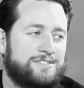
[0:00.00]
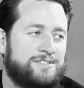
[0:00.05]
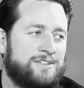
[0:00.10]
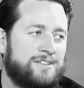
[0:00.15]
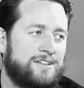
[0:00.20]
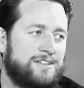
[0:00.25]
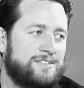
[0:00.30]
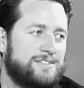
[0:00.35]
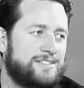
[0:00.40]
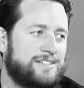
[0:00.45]

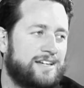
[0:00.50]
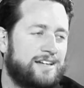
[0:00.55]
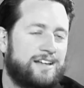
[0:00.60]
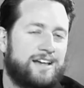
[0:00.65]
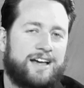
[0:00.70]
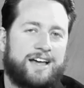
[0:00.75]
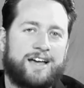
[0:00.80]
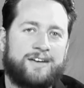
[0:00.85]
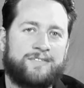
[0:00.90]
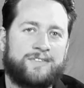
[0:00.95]
totally understand
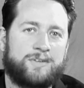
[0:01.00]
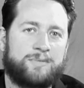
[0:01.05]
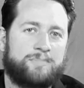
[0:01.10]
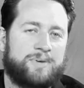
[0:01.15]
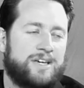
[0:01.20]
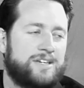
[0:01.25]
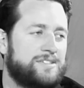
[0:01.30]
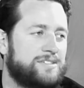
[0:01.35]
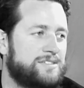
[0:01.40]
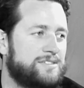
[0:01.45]
not having the
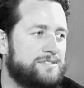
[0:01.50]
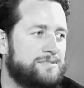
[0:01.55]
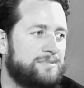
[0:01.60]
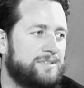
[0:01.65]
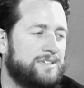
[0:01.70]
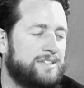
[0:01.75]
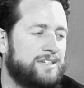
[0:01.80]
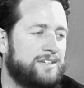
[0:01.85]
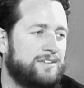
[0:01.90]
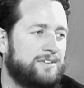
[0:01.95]
patience
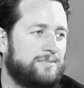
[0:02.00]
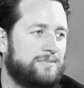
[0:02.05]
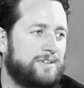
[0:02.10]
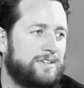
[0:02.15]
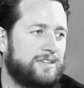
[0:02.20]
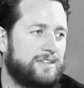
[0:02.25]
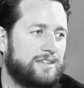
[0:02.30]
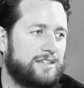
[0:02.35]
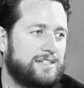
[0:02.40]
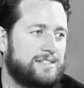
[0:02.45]
with dealing
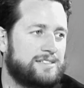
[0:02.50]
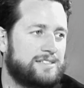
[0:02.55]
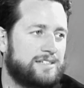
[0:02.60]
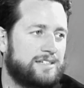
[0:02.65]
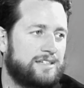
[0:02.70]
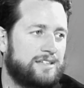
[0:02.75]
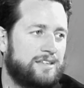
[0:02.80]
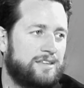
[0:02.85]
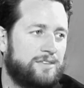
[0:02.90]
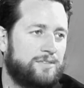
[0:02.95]
with
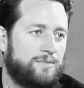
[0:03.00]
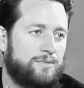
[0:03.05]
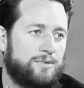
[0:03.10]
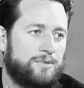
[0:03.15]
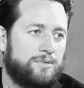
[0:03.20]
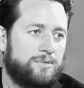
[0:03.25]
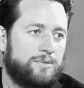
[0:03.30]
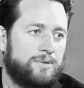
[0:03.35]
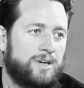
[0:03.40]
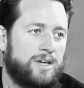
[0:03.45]
listing
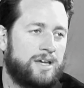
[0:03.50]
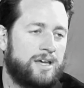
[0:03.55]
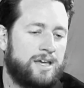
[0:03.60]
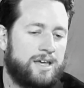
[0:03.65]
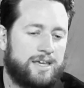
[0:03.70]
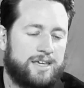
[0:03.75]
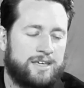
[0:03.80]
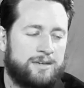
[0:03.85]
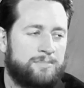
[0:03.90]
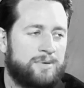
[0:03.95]
through
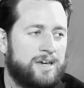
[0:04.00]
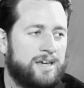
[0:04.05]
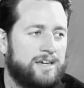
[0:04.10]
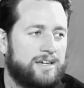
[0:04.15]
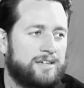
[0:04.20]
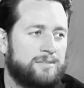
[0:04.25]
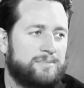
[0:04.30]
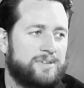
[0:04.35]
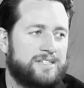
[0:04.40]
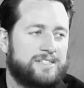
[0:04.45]
eBay.
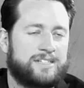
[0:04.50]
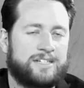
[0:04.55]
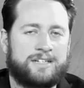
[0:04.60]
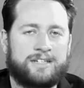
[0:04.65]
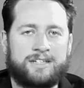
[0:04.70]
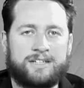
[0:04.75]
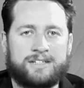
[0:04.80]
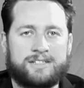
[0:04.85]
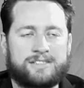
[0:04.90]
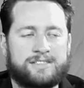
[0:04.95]
It can be
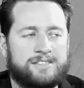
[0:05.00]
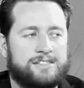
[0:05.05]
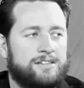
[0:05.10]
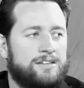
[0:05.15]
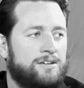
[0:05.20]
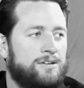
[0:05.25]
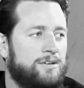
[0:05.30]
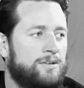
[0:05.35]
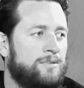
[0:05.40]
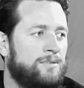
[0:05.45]
tedious,
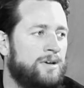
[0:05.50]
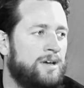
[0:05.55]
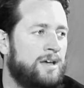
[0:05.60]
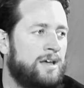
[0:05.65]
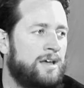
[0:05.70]
slow.